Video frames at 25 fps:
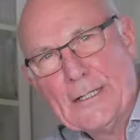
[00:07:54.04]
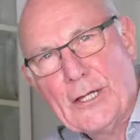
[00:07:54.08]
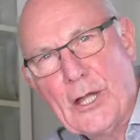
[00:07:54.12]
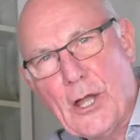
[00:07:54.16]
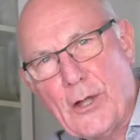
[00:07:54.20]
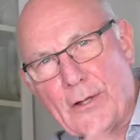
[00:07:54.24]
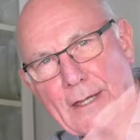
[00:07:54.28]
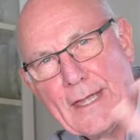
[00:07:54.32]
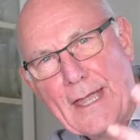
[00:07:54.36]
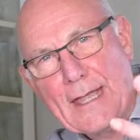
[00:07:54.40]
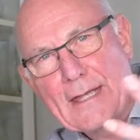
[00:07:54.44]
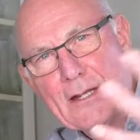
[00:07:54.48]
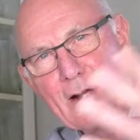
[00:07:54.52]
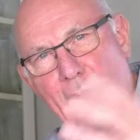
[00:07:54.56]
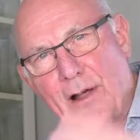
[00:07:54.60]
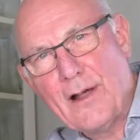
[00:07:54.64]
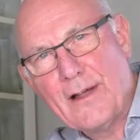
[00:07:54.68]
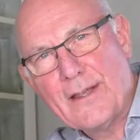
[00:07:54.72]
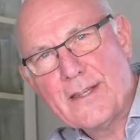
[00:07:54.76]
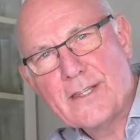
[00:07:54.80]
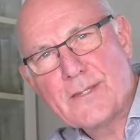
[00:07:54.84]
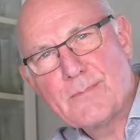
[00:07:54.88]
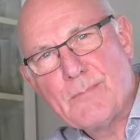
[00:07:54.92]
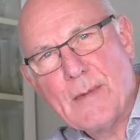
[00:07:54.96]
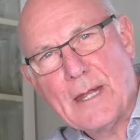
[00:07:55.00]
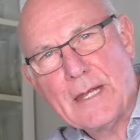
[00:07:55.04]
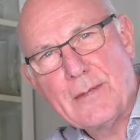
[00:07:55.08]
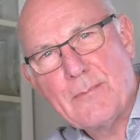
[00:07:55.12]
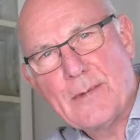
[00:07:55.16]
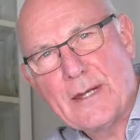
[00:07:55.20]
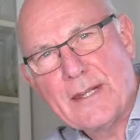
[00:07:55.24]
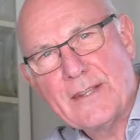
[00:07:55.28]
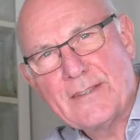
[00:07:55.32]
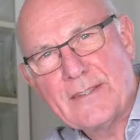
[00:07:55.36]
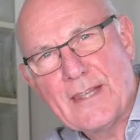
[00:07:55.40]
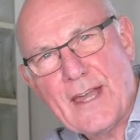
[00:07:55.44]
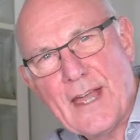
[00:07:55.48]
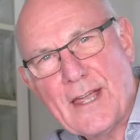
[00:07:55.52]
Okay guys, many, many
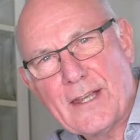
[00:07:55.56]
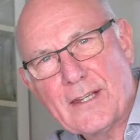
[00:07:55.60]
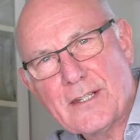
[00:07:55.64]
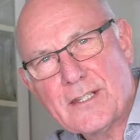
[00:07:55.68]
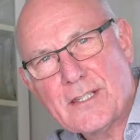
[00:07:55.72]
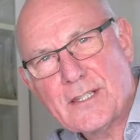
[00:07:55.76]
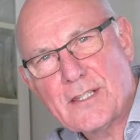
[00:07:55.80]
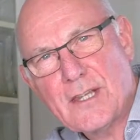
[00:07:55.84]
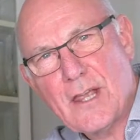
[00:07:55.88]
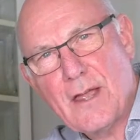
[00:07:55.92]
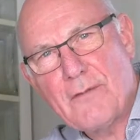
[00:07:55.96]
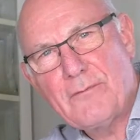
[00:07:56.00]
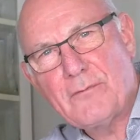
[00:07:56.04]
thanks uh,